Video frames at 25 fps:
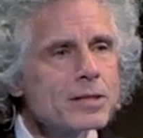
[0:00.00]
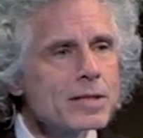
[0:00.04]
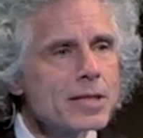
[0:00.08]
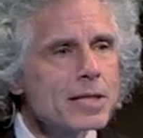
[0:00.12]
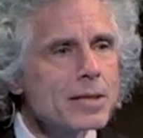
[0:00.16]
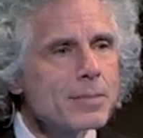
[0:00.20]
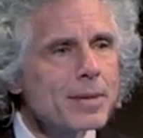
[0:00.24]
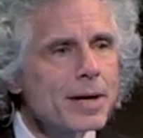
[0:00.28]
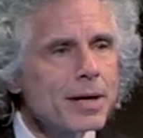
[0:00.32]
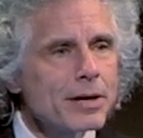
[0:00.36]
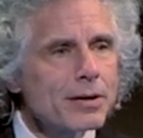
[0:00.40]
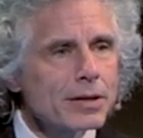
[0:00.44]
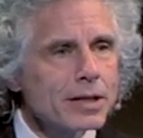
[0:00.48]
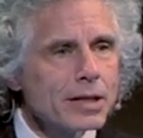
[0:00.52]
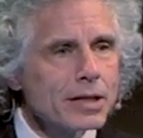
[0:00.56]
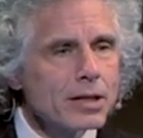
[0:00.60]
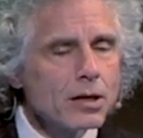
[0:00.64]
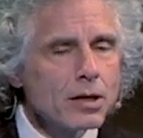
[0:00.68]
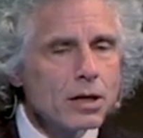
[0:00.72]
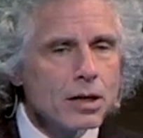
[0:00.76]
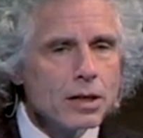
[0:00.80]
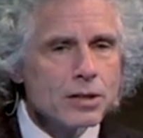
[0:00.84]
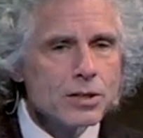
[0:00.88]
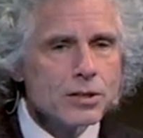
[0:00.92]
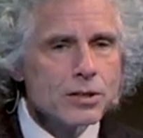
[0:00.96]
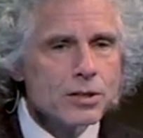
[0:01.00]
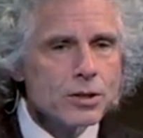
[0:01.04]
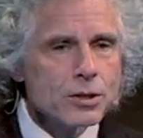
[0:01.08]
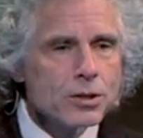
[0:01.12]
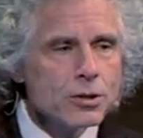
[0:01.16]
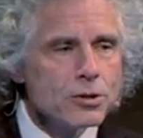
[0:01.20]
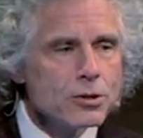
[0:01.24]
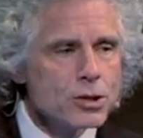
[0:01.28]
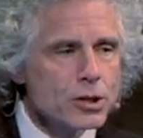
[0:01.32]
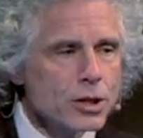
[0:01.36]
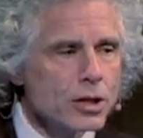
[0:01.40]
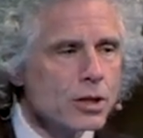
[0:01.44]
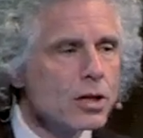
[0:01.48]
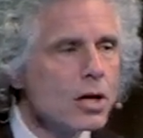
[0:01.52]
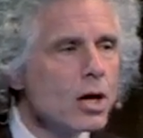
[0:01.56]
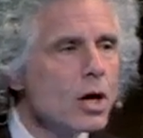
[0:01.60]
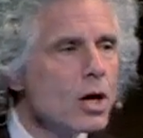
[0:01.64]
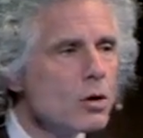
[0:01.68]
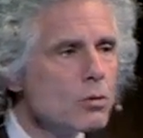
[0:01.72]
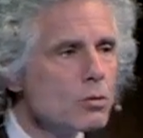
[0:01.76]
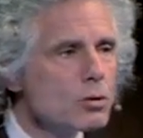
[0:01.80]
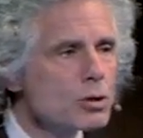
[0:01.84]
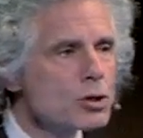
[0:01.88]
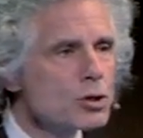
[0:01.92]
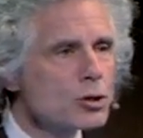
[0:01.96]
to the American Constitution,
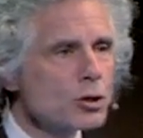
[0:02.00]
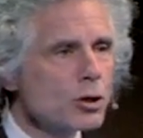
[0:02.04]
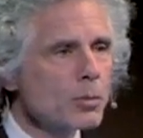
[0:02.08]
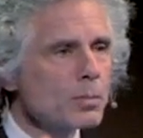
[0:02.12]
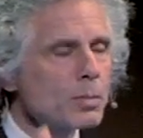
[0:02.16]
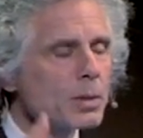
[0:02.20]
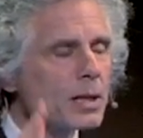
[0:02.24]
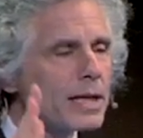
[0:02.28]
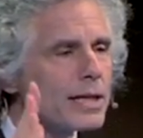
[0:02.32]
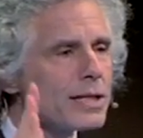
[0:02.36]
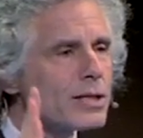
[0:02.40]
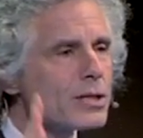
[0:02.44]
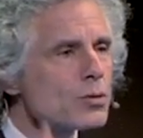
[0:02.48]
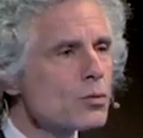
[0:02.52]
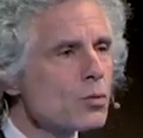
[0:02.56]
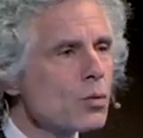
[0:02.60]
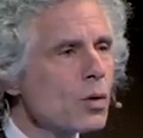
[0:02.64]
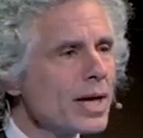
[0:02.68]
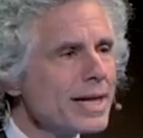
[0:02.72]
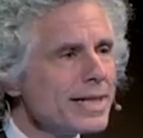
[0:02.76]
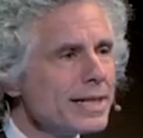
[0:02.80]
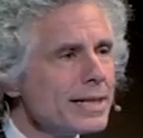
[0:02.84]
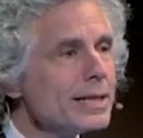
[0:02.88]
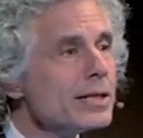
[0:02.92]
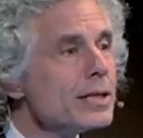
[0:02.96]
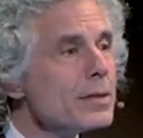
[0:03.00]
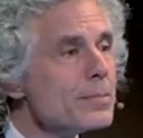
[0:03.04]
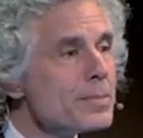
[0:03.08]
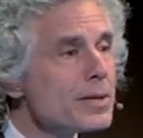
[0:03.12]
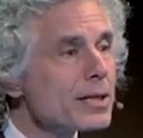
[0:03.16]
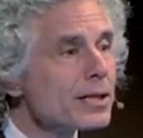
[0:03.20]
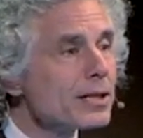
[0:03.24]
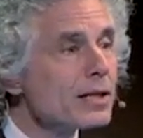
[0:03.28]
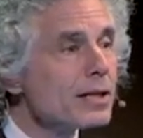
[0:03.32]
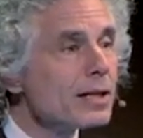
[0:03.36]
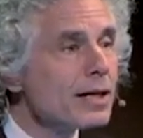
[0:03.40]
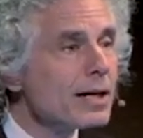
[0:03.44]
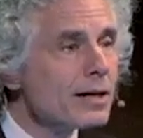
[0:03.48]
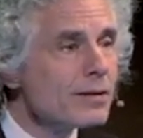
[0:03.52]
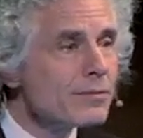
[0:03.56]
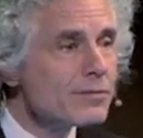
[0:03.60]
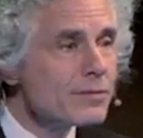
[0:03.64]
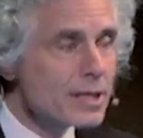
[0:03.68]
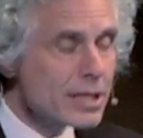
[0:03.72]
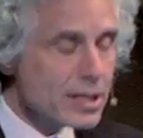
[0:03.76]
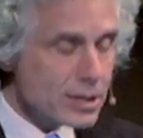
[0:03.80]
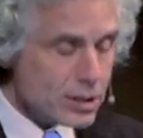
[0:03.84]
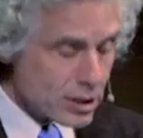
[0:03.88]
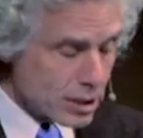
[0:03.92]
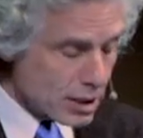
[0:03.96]
which took place right in the middle of
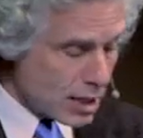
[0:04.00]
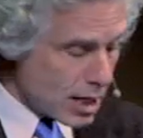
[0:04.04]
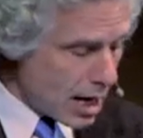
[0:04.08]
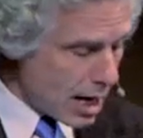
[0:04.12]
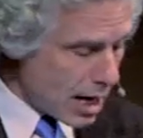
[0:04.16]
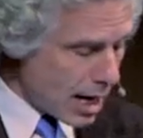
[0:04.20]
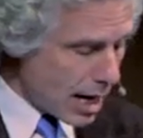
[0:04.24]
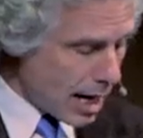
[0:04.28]
this